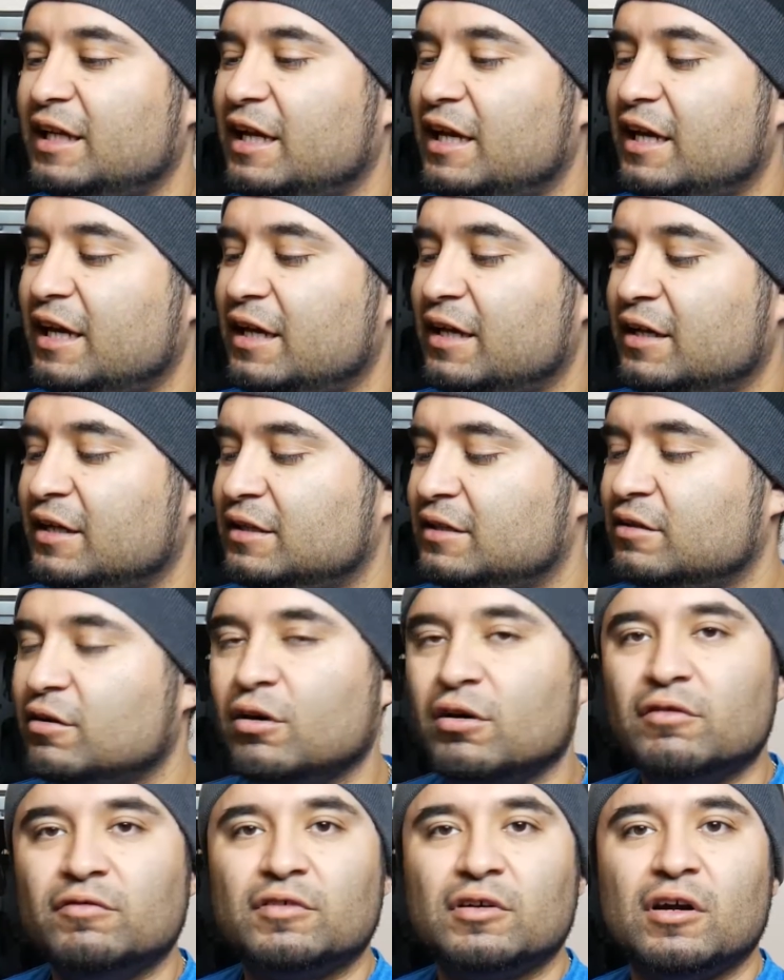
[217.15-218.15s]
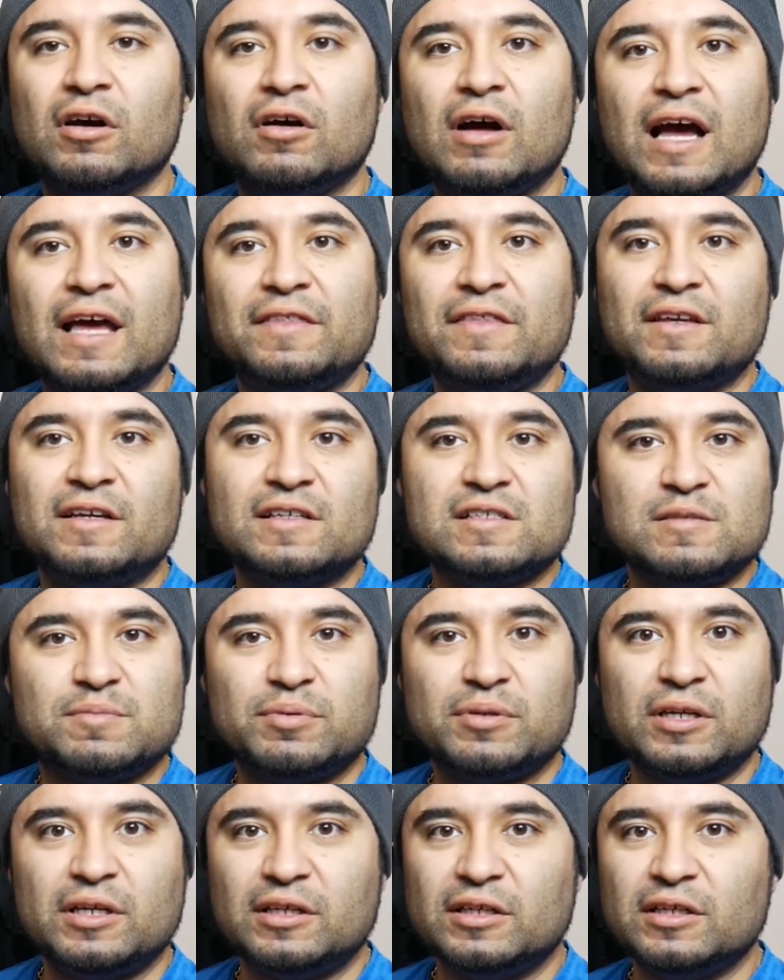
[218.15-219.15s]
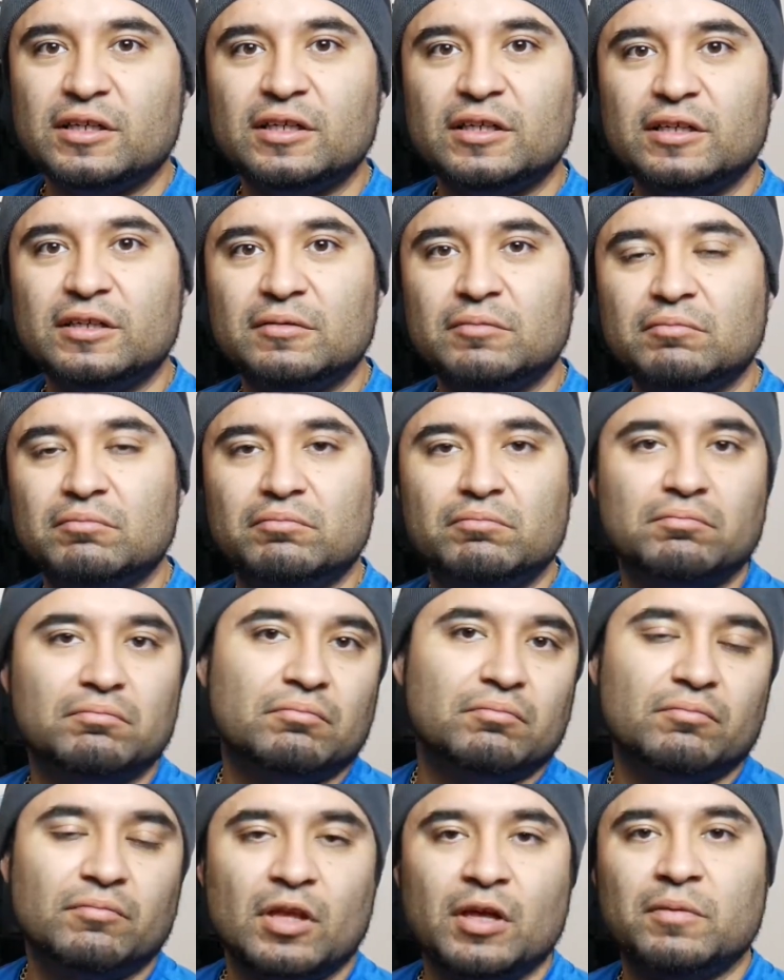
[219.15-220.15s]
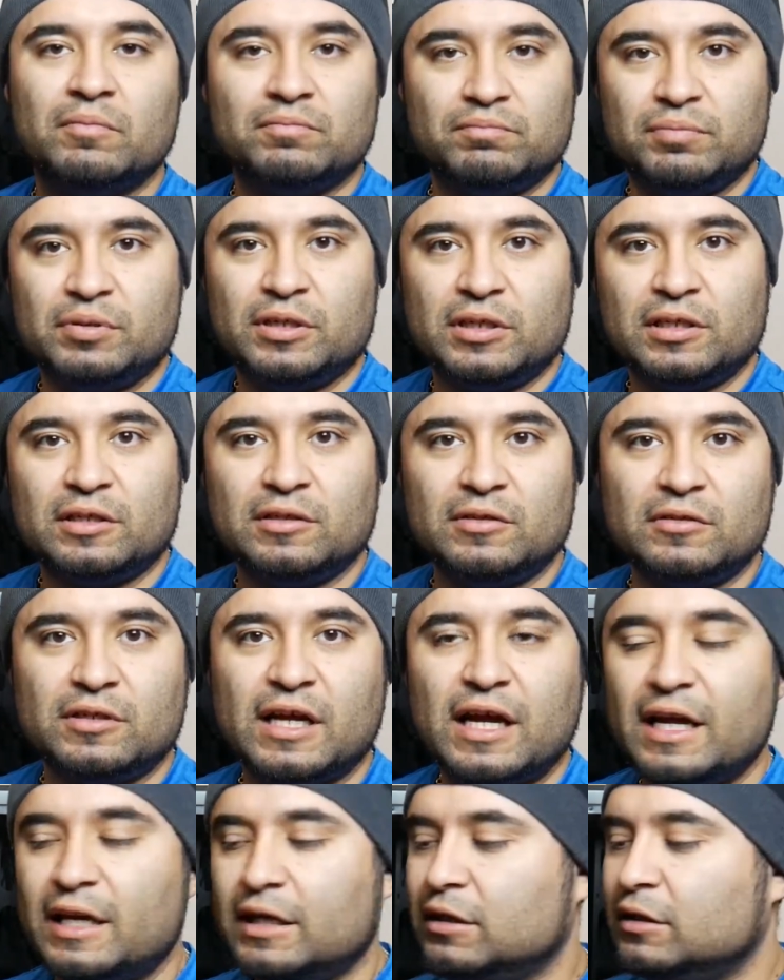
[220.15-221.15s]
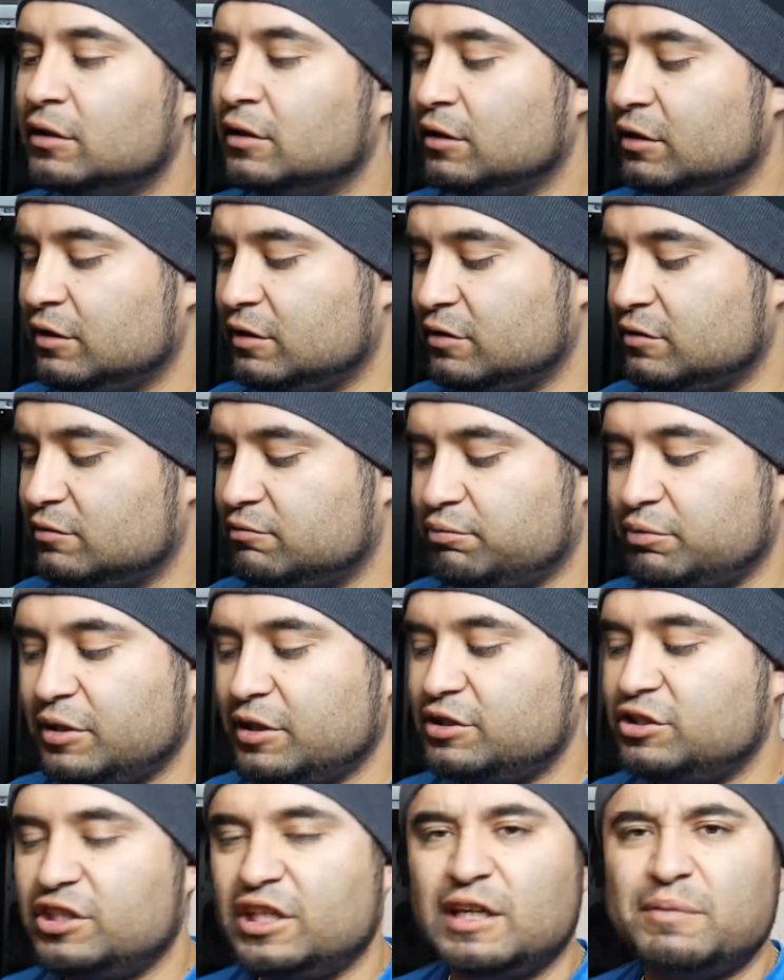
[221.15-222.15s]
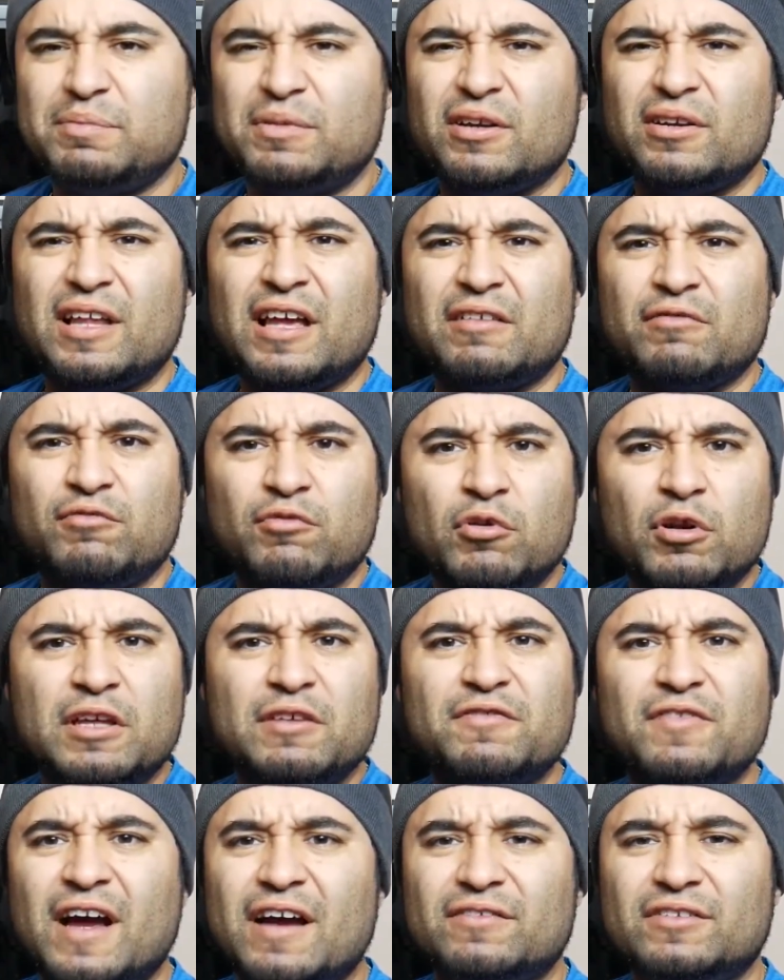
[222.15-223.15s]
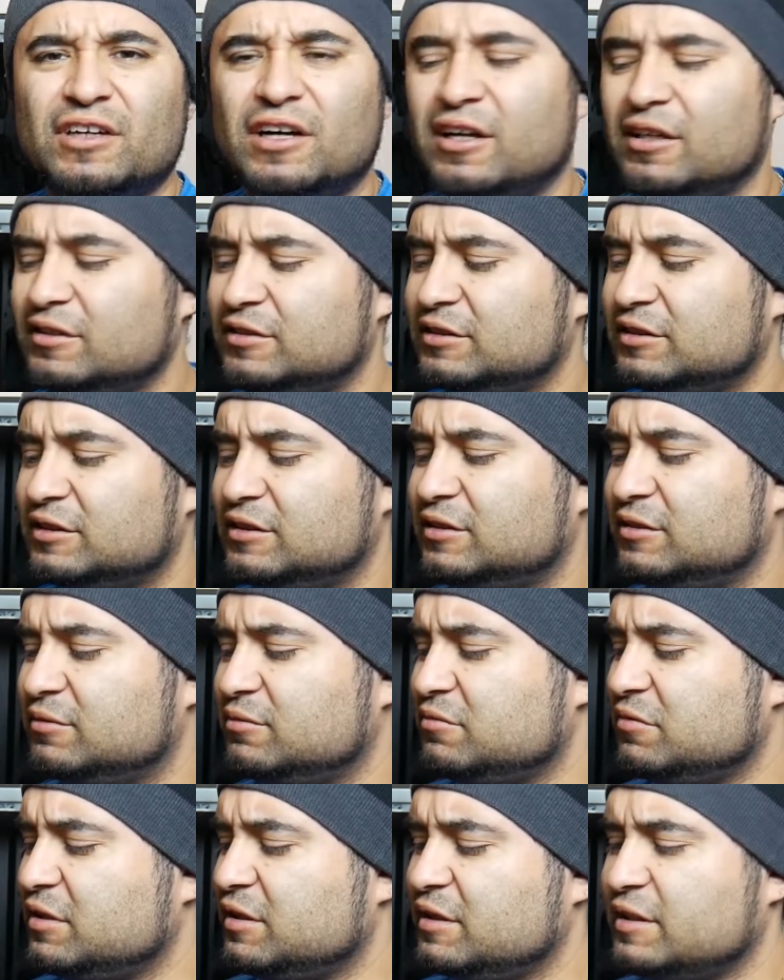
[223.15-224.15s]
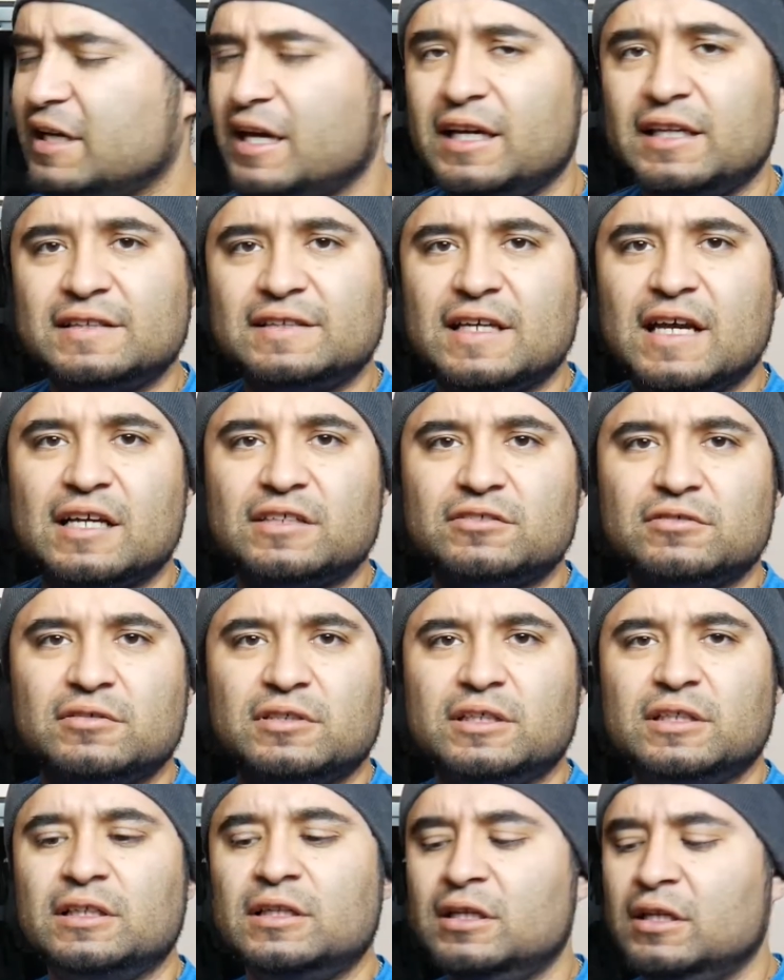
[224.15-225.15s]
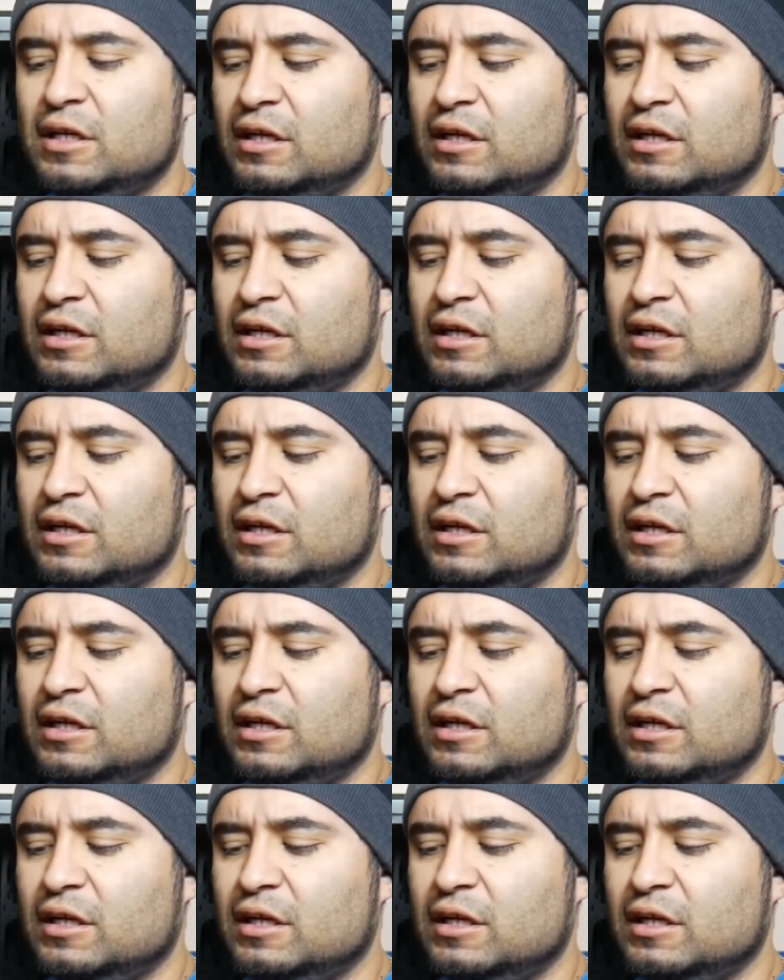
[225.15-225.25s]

and overall, I think it's a pretty good, pretty good little guy pretty cheap. They're like forty-five dollars. It's really nice, actually.